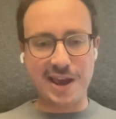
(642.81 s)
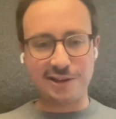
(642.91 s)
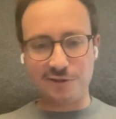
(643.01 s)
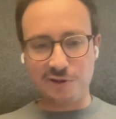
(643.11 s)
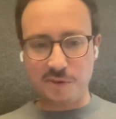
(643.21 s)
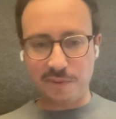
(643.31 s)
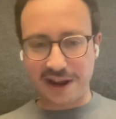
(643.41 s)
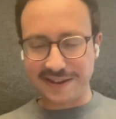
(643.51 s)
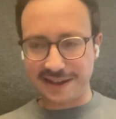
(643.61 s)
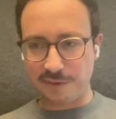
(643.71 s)
pay as you go
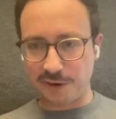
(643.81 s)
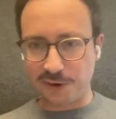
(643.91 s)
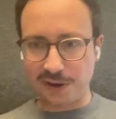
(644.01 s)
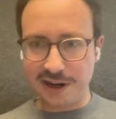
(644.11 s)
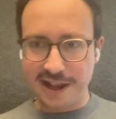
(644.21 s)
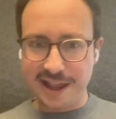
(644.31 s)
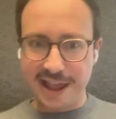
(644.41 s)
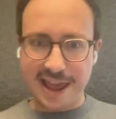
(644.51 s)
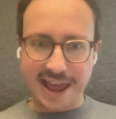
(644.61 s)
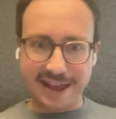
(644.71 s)
pricing model
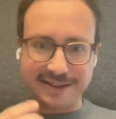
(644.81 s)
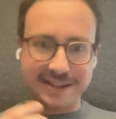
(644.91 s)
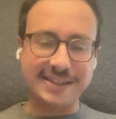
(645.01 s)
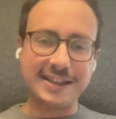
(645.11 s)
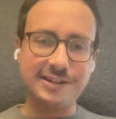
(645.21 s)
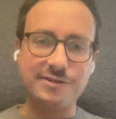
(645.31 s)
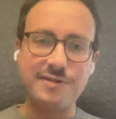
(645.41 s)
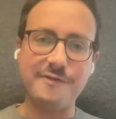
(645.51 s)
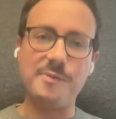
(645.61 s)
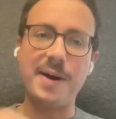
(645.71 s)
and they tend
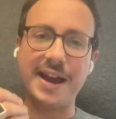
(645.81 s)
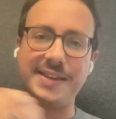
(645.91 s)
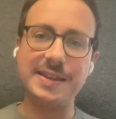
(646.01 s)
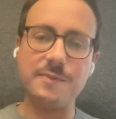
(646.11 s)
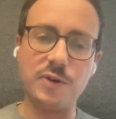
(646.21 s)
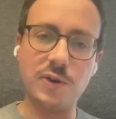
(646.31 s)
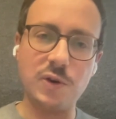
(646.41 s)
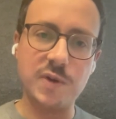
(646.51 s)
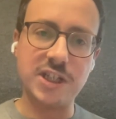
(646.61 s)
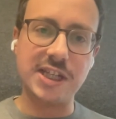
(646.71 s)
to have a pricing
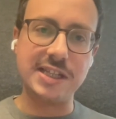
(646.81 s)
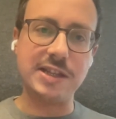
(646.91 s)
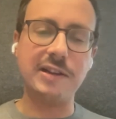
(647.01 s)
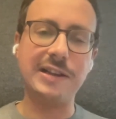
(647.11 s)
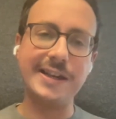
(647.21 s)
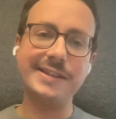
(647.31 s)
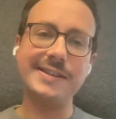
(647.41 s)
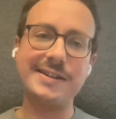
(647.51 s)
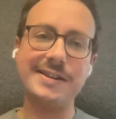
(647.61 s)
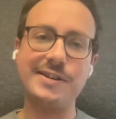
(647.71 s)
model which is not
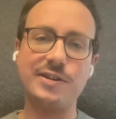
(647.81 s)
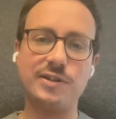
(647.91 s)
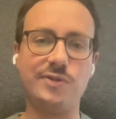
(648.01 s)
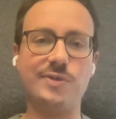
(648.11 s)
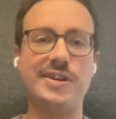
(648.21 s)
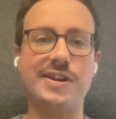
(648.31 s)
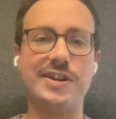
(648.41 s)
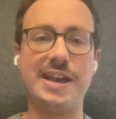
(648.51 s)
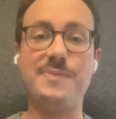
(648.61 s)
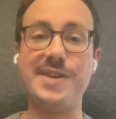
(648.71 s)
linked to
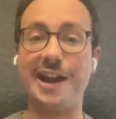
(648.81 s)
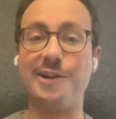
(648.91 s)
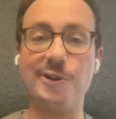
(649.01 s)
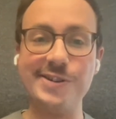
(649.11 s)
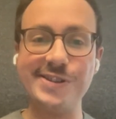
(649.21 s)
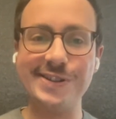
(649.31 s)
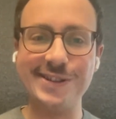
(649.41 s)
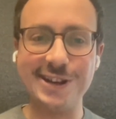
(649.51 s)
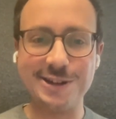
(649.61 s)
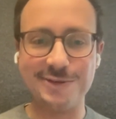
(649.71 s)
the API
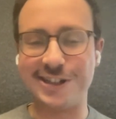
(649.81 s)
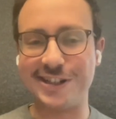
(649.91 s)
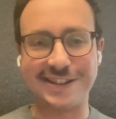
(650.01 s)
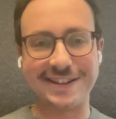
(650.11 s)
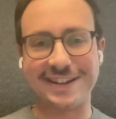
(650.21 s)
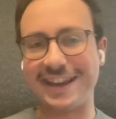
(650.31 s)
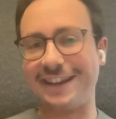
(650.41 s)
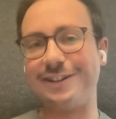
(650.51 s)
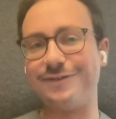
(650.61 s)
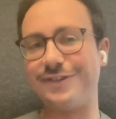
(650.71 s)
calls which is
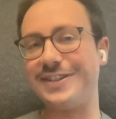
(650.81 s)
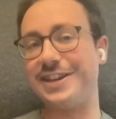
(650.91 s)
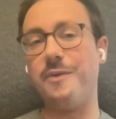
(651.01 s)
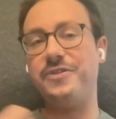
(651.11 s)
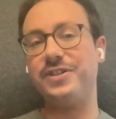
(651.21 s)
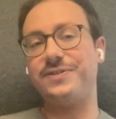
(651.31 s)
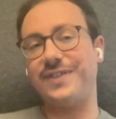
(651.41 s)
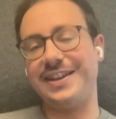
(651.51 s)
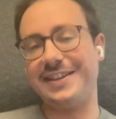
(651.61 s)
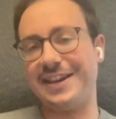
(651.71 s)
kind of uh, the obvious
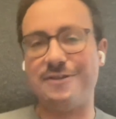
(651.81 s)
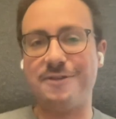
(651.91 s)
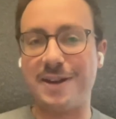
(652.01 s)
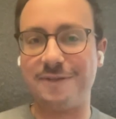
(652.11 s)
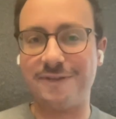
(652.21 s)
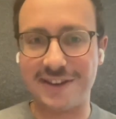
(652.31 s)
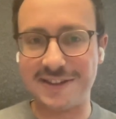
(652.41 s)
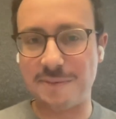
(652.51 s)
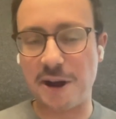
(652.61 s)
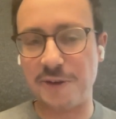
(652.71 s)
thing that everyone
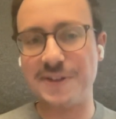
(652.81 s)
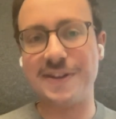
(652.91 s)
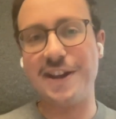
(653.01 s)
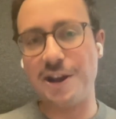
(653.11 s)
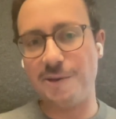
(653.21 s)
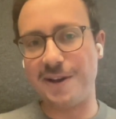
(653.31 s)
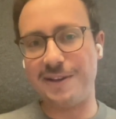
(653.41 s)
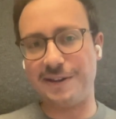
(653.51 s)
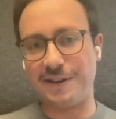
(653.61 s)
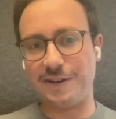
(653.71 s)
thinks about
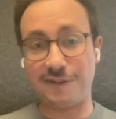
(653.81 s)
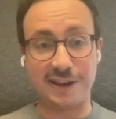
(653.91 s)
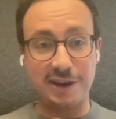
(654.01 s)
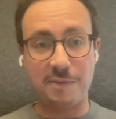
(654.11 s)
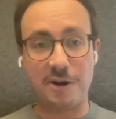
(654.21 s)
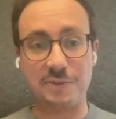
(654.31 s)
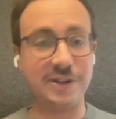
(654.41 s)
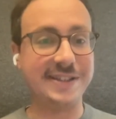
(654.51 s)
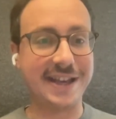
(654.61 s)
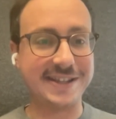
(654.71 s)
when uh, thinking about
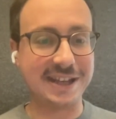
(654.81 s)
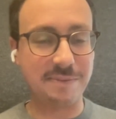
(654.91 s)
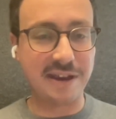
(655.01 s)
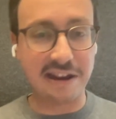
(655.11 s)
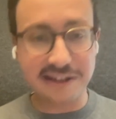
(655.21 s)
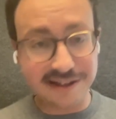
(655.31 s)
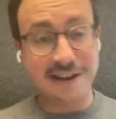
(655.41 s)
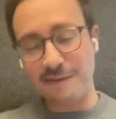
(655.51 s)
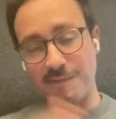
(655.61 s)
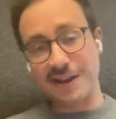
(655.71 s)
monetizing
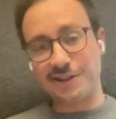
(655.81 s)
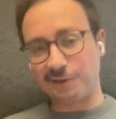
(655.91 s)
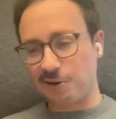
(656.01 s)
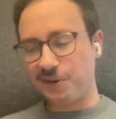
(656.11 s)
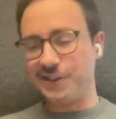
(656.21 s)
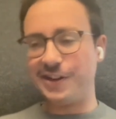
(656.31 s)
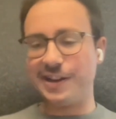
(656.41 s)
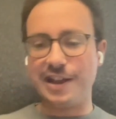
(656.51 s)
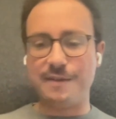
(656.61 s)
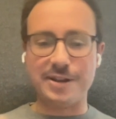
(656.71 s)
APIs based on calls
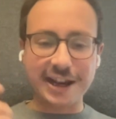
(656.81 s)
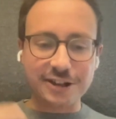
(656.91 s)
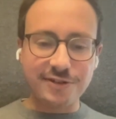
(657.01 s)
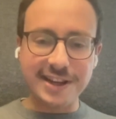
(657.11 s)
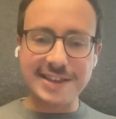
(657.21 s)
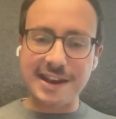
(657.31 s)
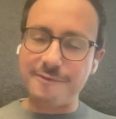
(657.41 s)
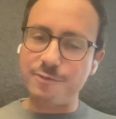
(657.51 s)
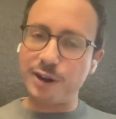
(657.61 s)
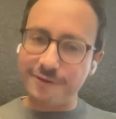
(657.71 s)
but actually they
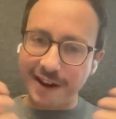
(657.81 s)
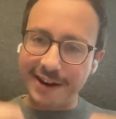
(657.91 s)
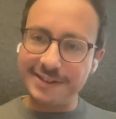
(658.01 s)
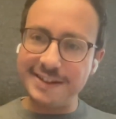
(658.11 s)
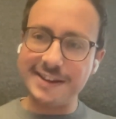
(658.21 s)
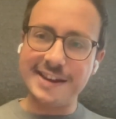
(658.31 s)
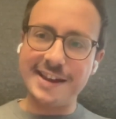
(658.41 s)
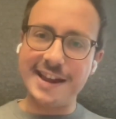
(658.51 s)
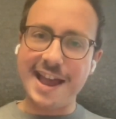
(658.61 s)
have refined